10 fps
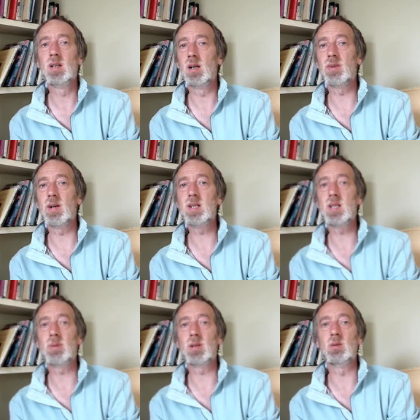of
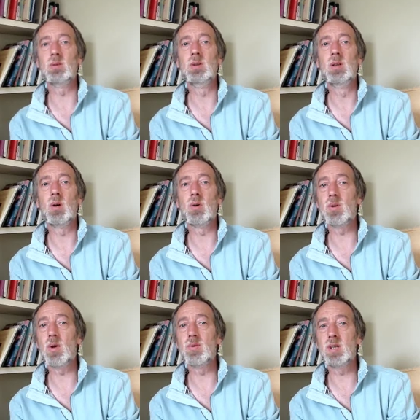atypical or
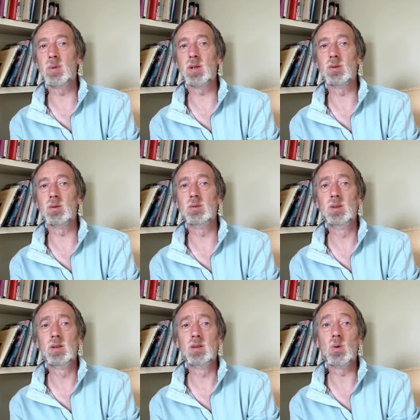non-typical
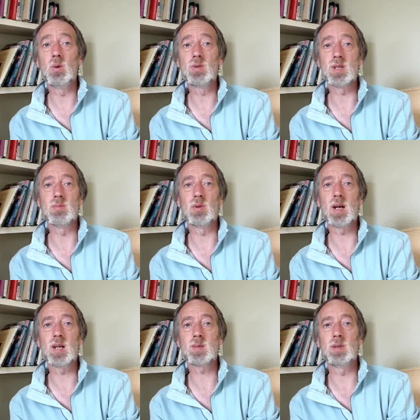autism or
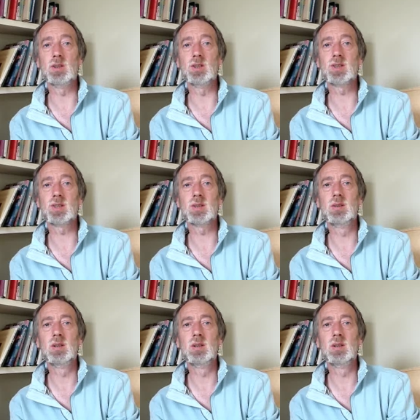Asperger's.